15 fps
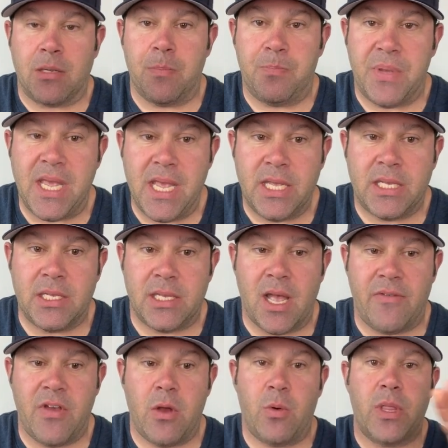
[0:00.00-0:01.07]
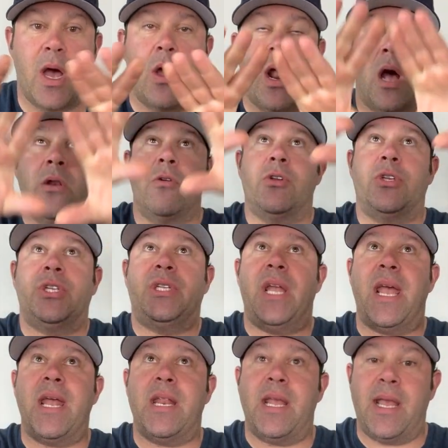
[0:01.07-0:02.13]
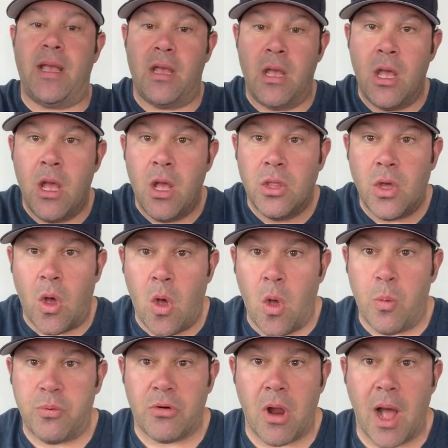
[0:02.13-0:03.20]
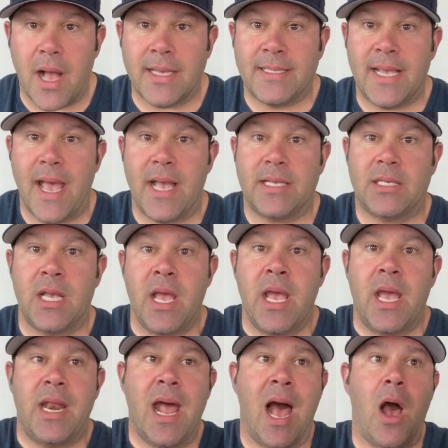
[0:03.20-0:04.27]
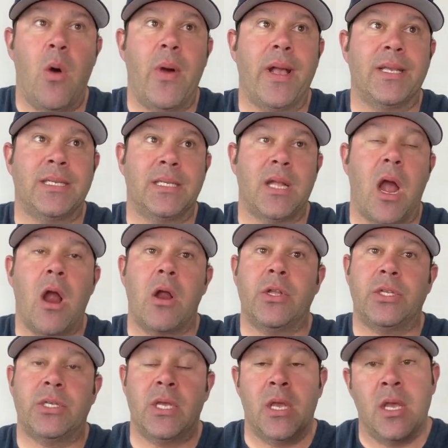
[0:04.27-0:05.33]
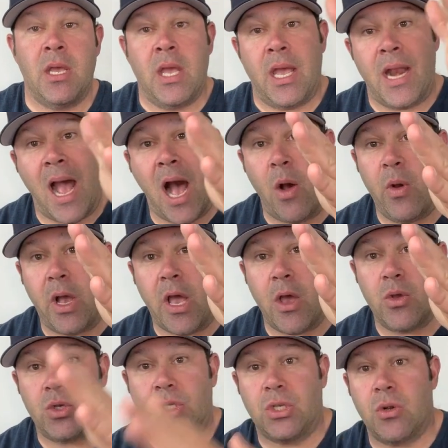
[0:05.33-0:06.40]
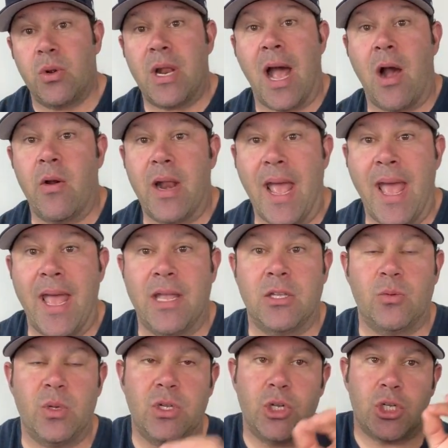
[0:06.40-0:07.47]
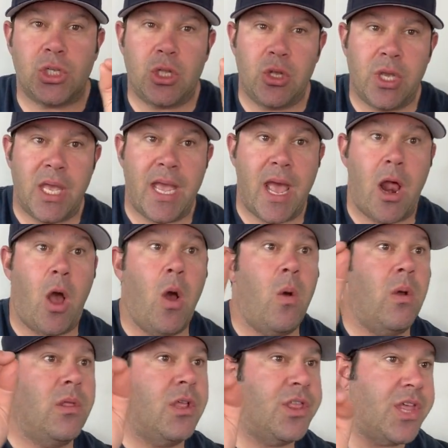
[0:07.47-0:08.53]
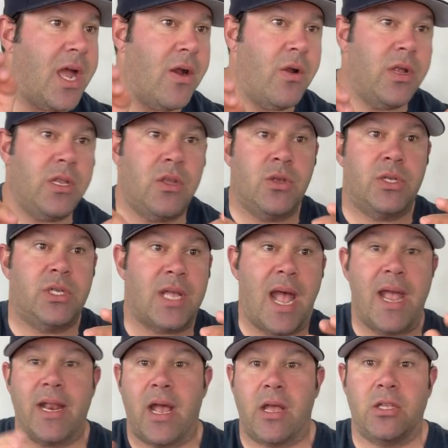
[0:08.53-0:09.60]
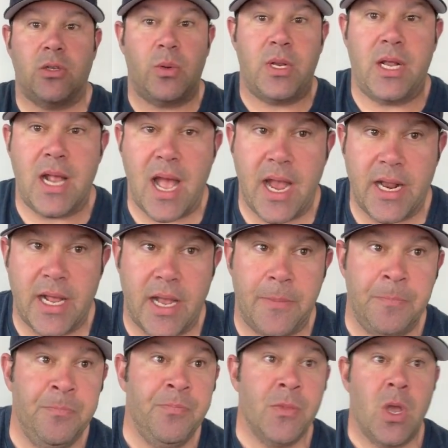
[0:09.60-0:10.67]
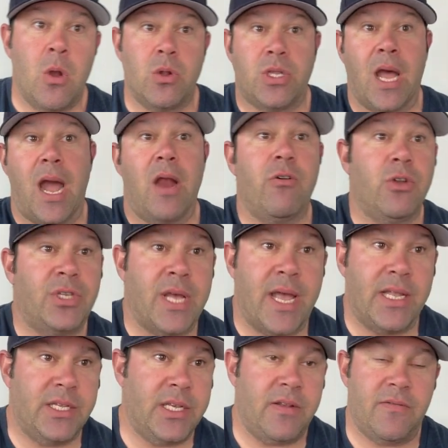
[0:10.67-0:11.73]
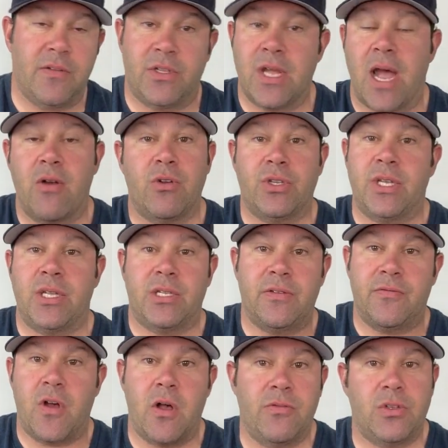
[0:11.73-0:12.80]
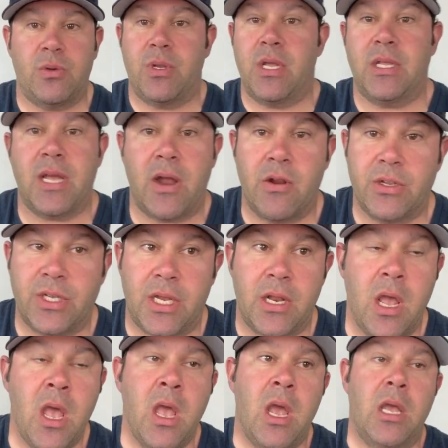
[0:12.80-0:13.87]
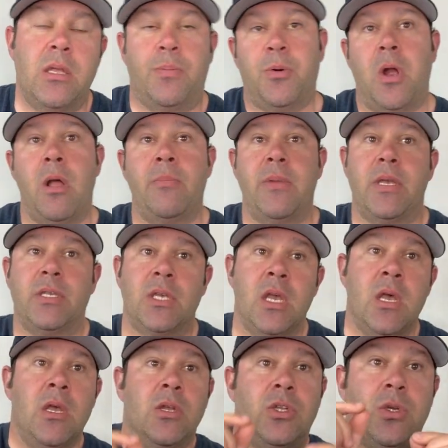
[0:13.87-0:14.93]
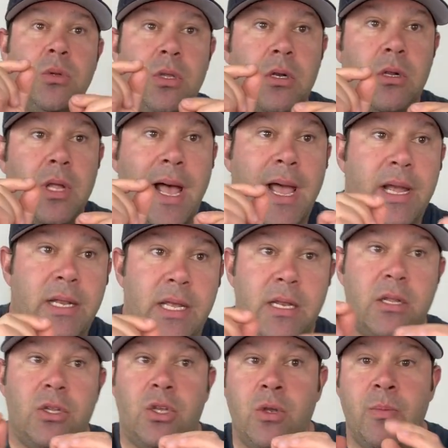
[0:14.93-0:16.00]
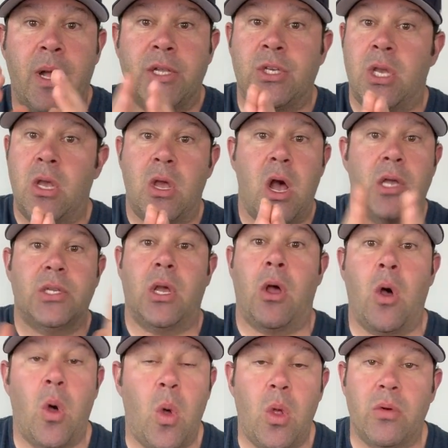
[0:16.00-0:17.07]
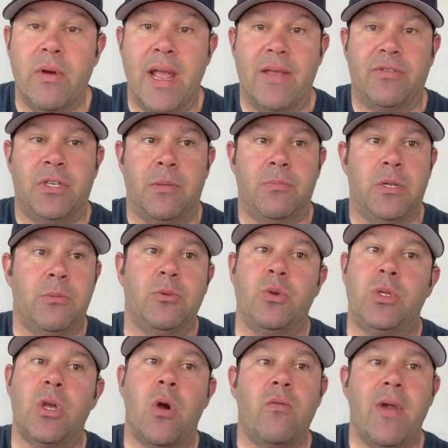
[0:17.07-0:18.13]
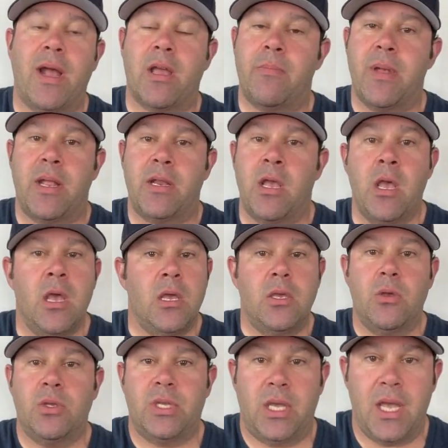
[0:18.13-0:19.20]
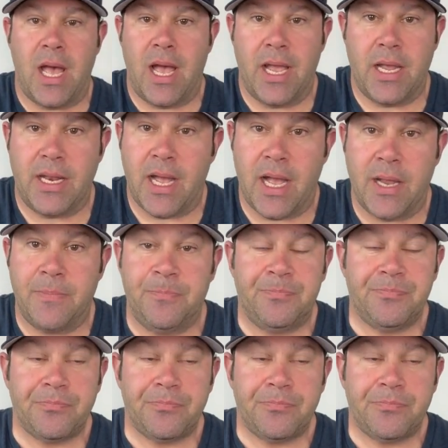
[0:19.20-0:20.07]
and pieces of it without understanding the whole process and how it starts and how it goes through and how it ends. We're just looking at, oh, well, the thyroid uses iodine, so we need iodine. Oh, tyrosine, tyrosine's involved, so we need tyrosine. And the problem is, too little iodine and too much can cause a whole array of symptoms. We don't recommend using iodine